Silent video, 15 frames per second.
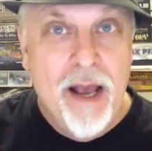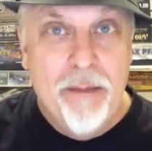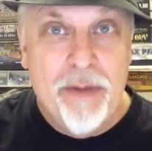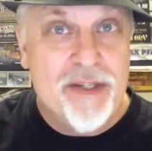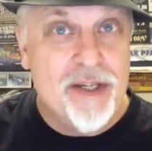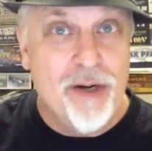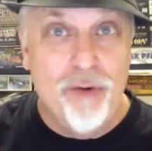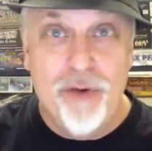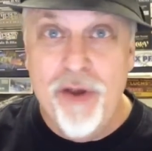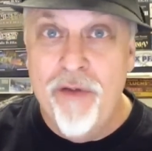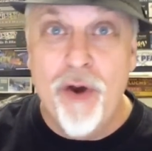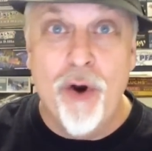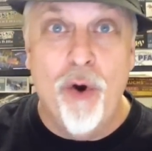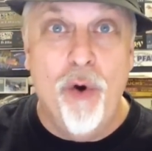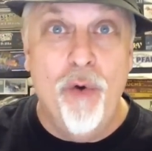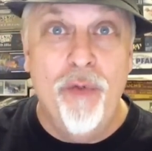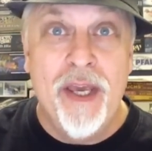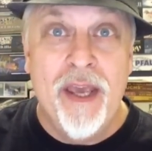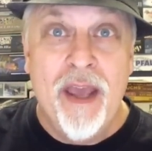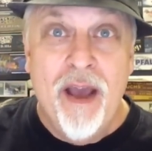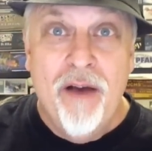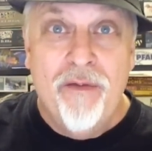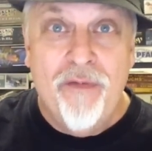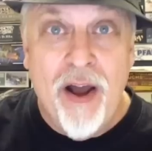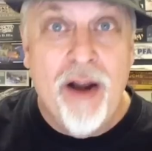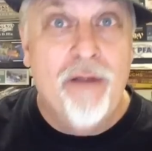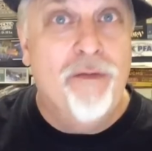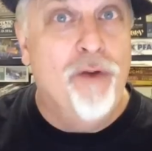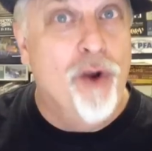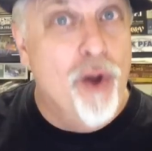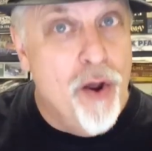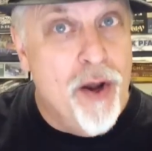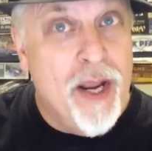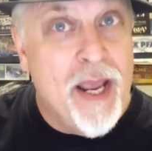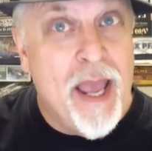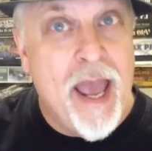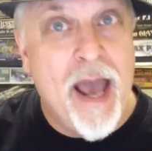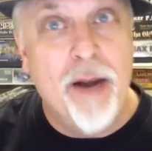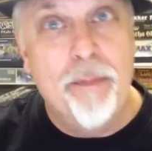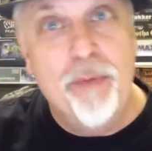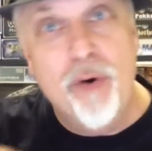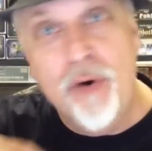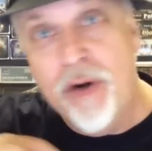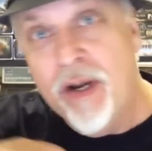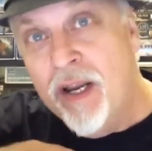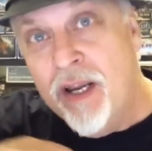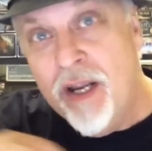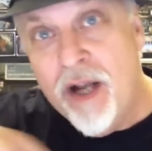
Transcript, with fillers: But still, you've got all the fun of learning how to put